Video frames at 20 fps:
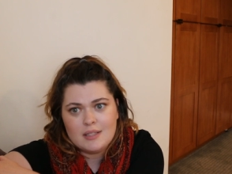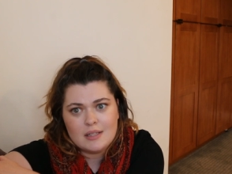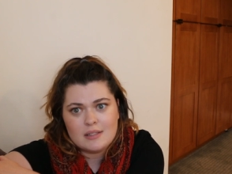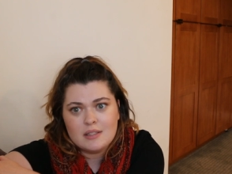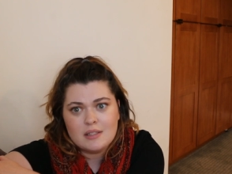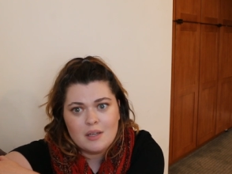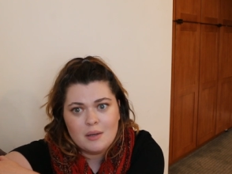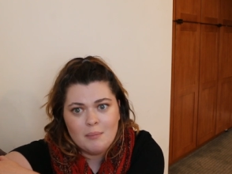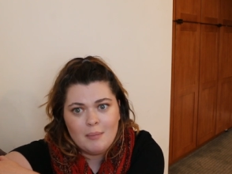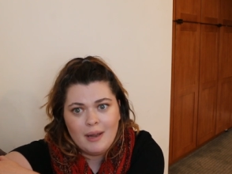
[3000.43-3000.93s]

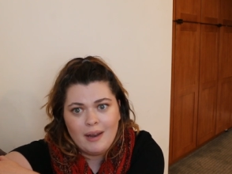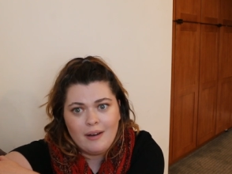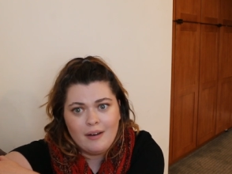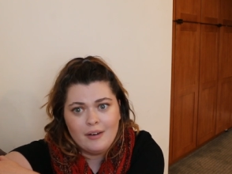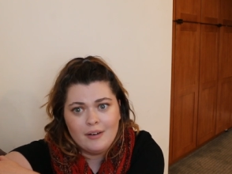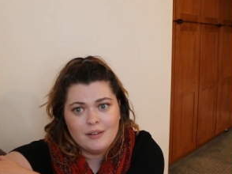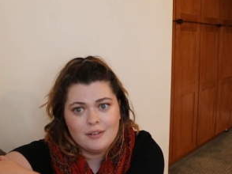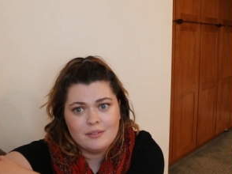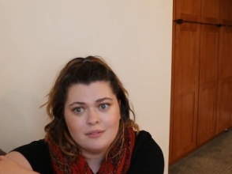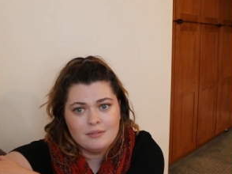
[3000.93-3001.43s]
doesn't
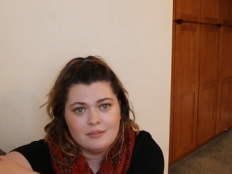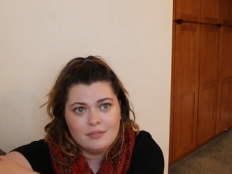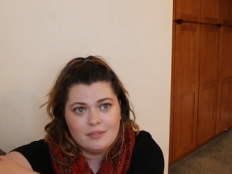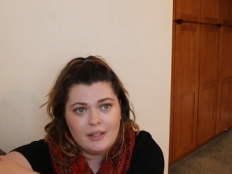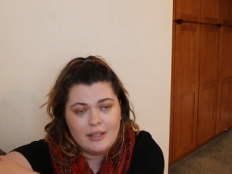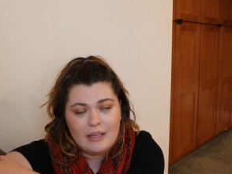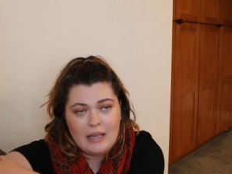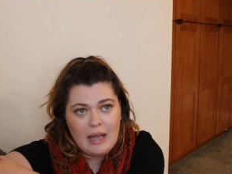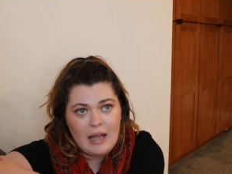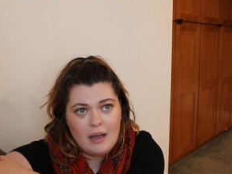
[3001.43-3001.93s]
compare
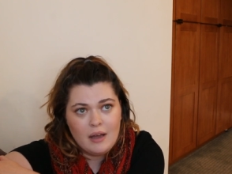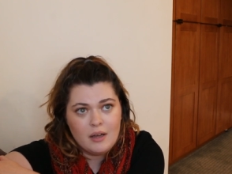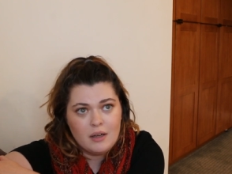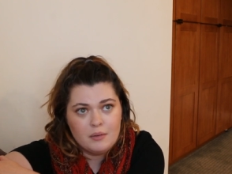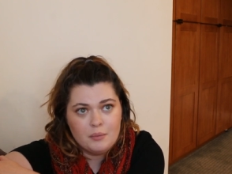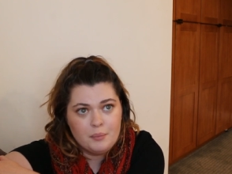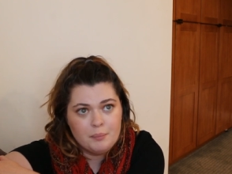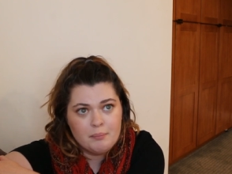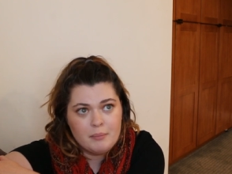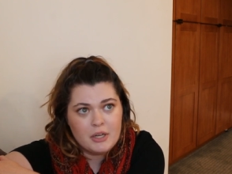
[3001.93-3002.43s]
like
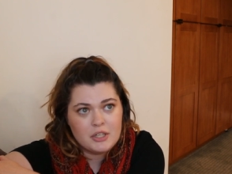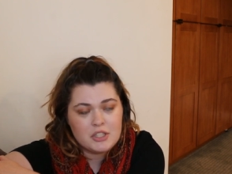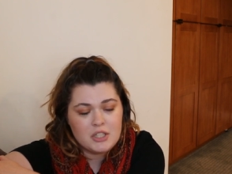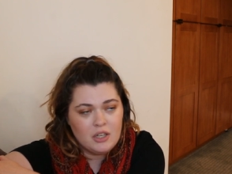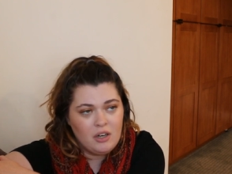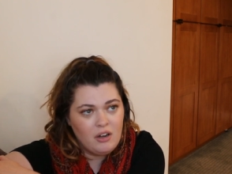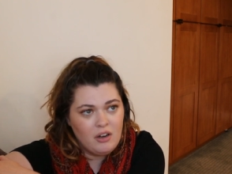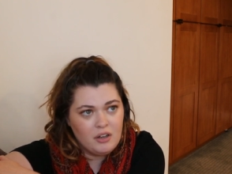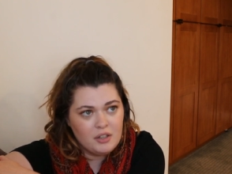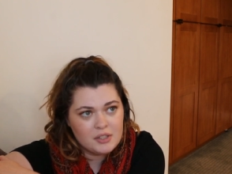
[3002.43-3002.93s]
much
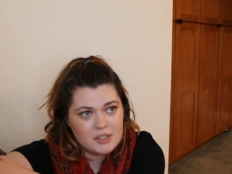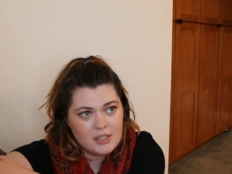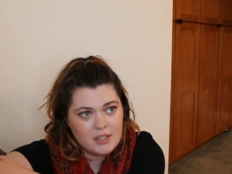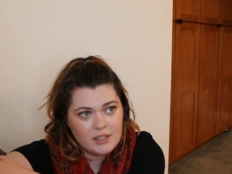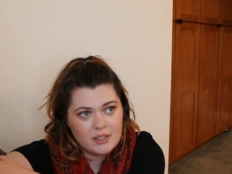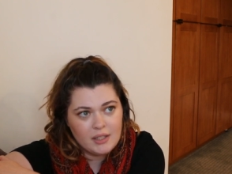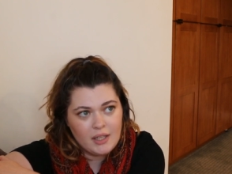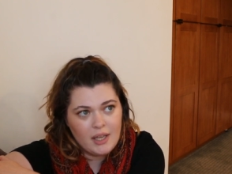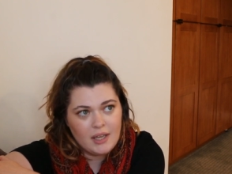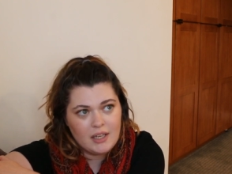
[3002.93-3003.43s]
at all to
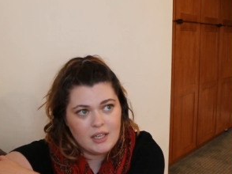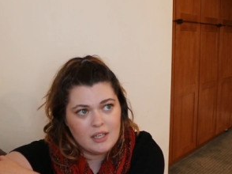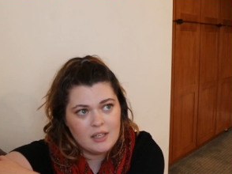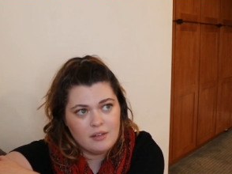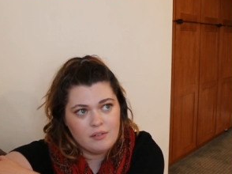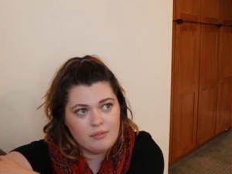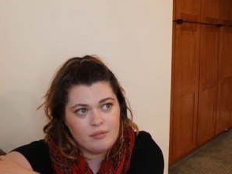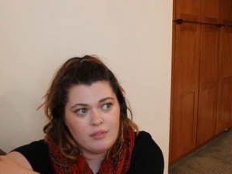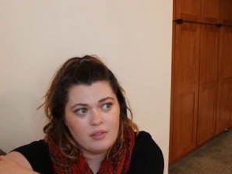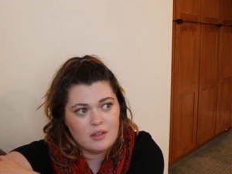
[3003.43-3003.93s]

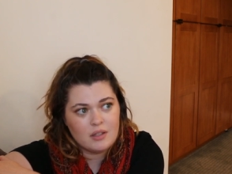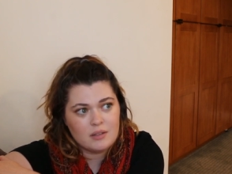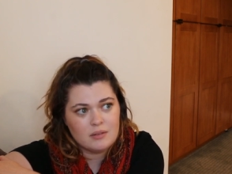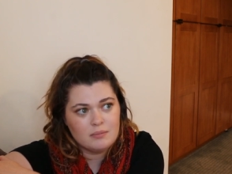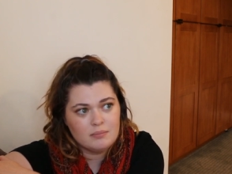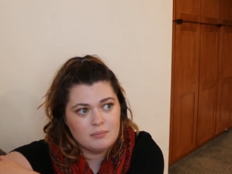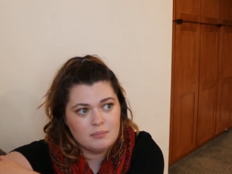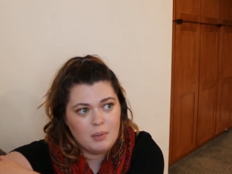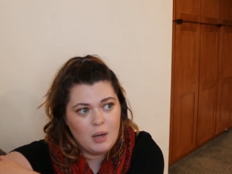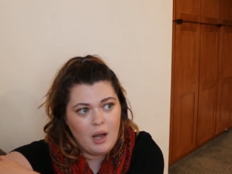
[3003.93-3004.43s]
any of the
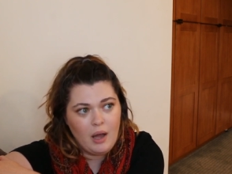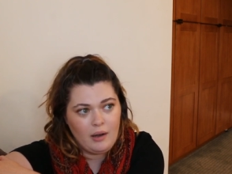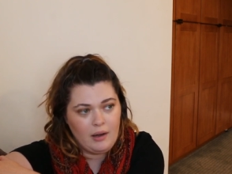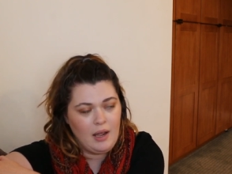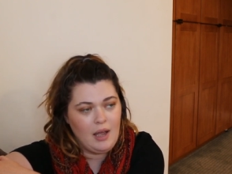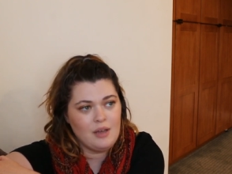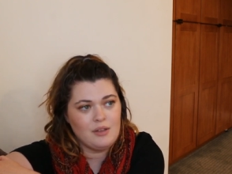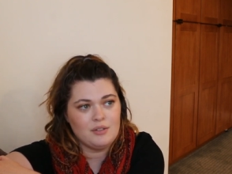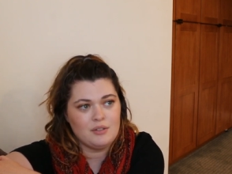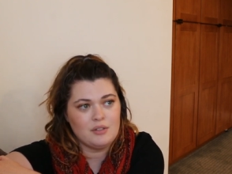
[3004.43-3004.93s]

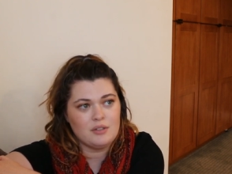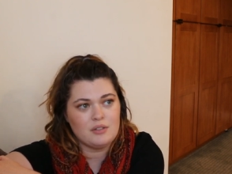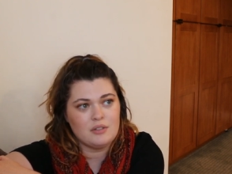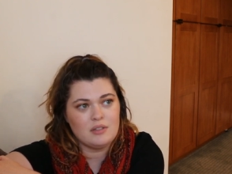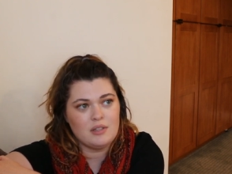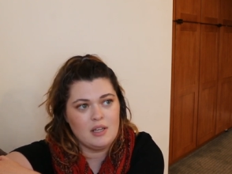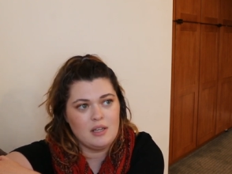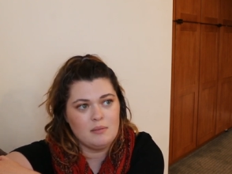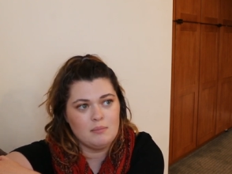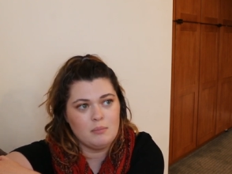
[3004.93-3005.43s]

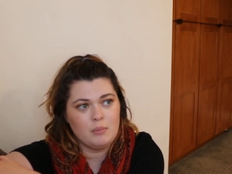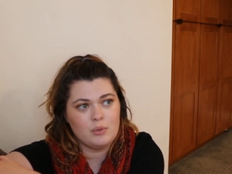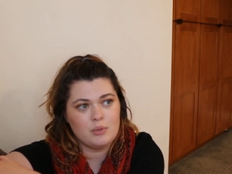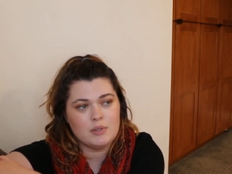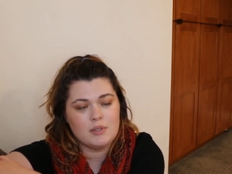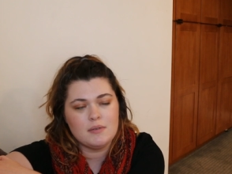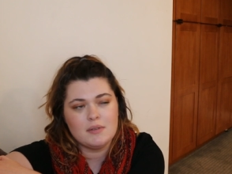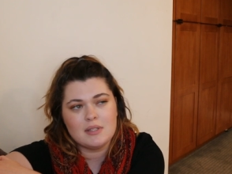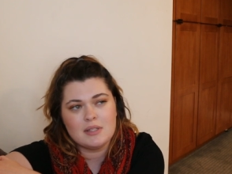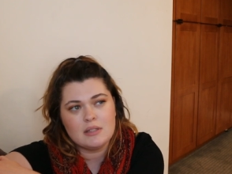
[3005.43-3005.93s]
podcasters that
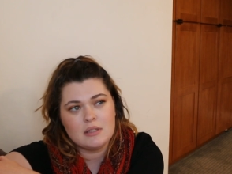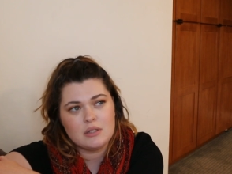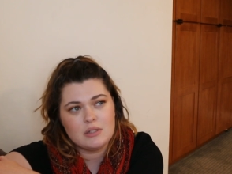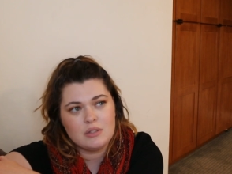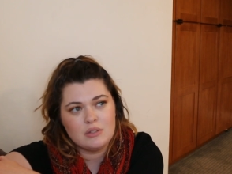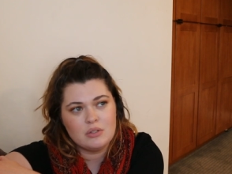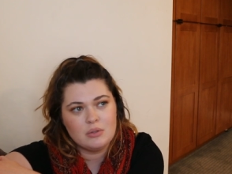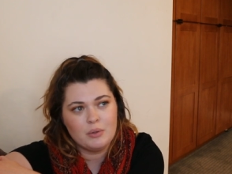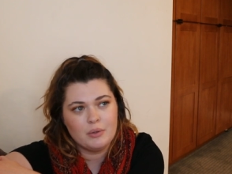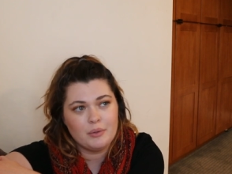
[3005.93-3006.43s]
most of us
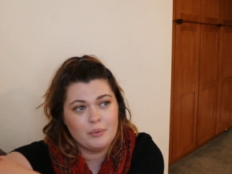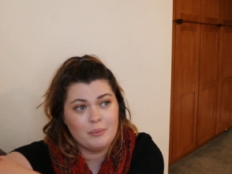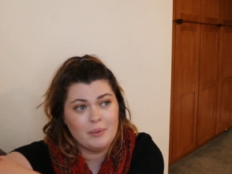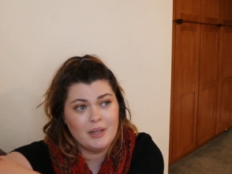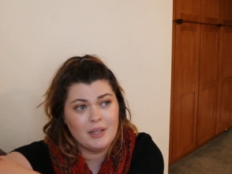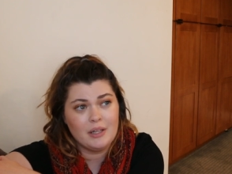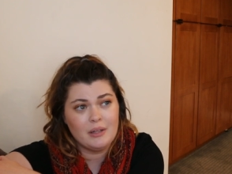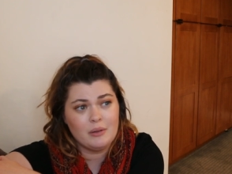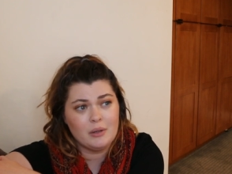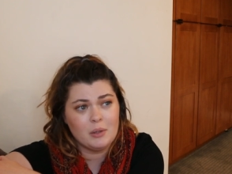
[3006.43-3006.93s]
listen to on the
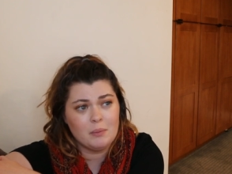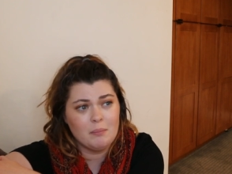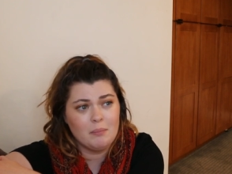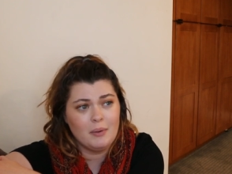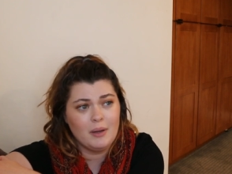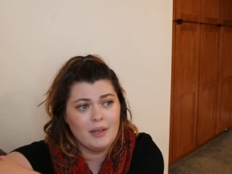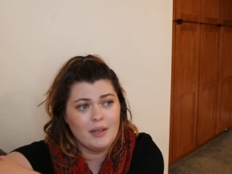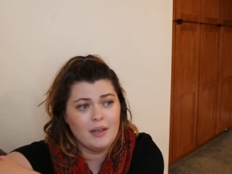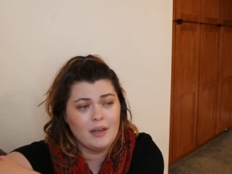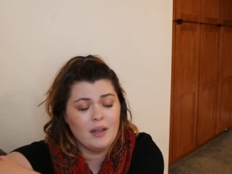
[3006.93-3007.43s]
regular,
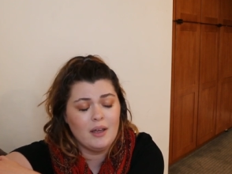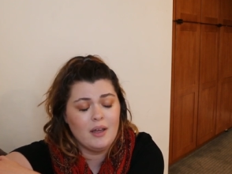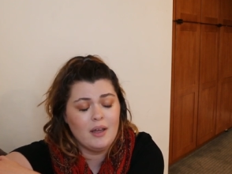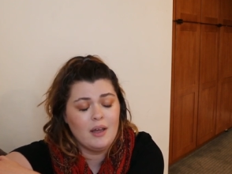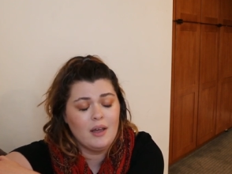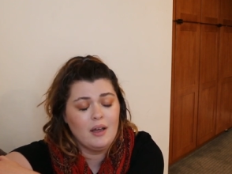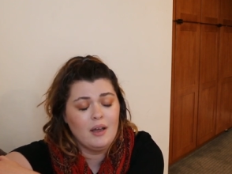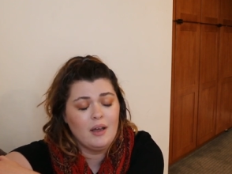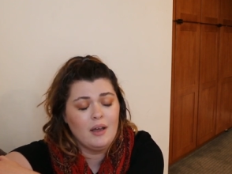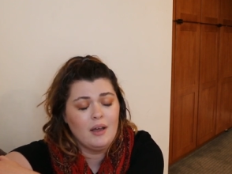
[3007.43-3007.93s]
but
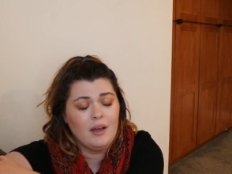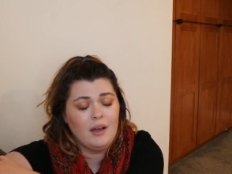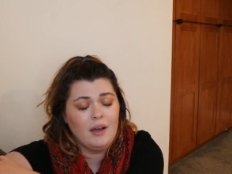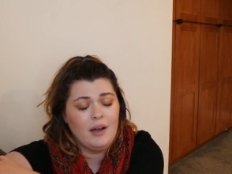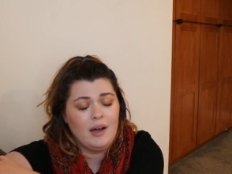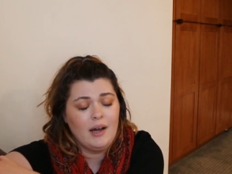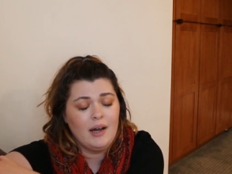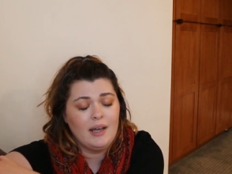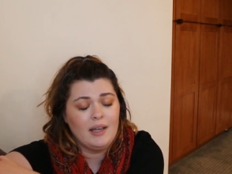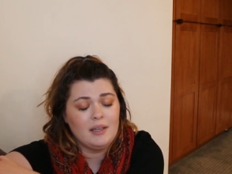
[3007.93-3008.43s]

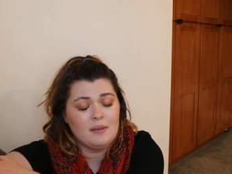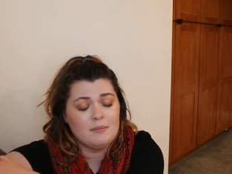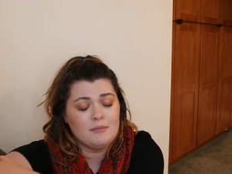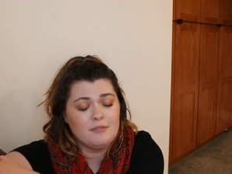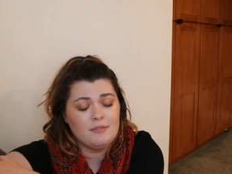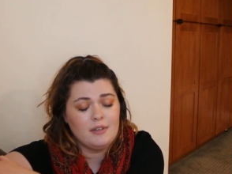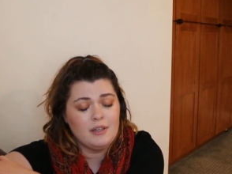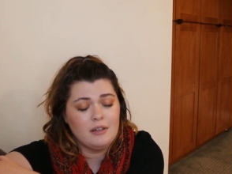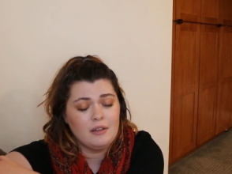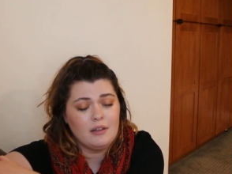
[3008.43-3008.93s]
I am
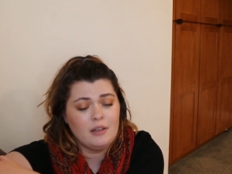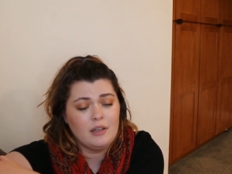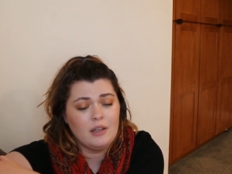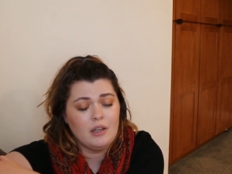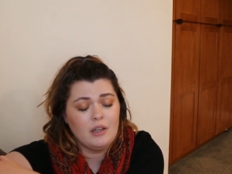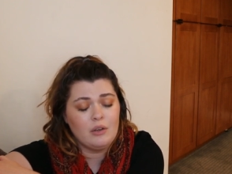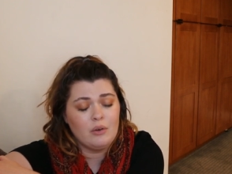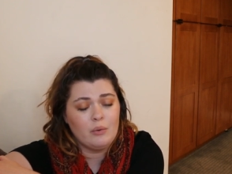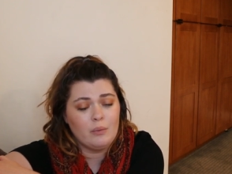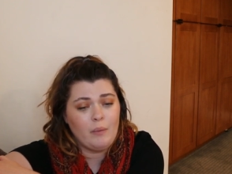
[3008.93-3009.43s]

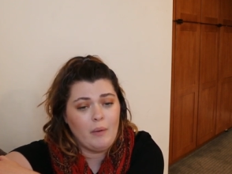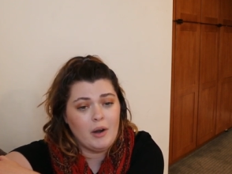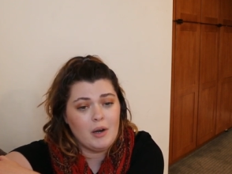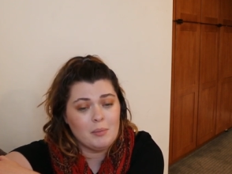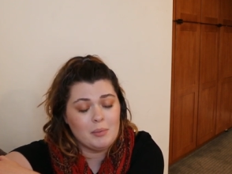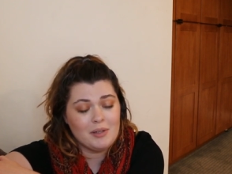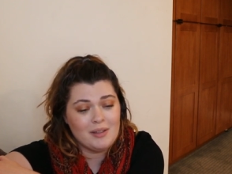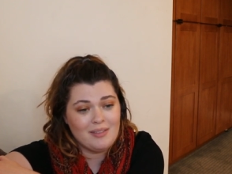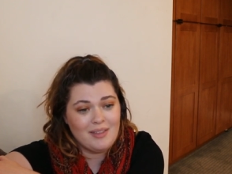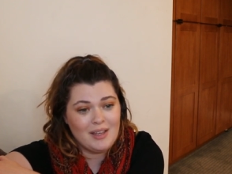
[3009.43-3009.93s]
feeling
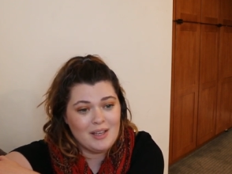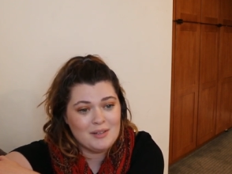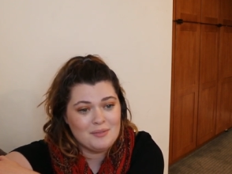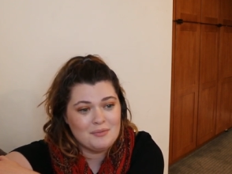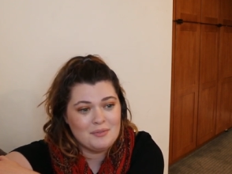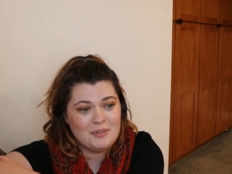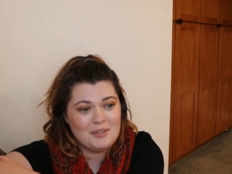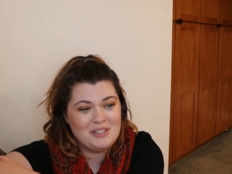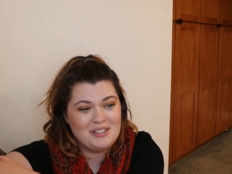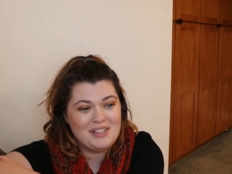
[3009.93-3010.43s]
incredibly
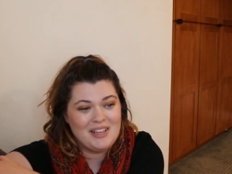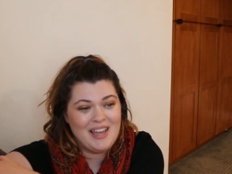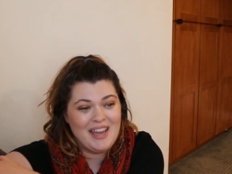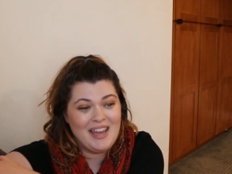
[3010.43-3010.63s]
thankful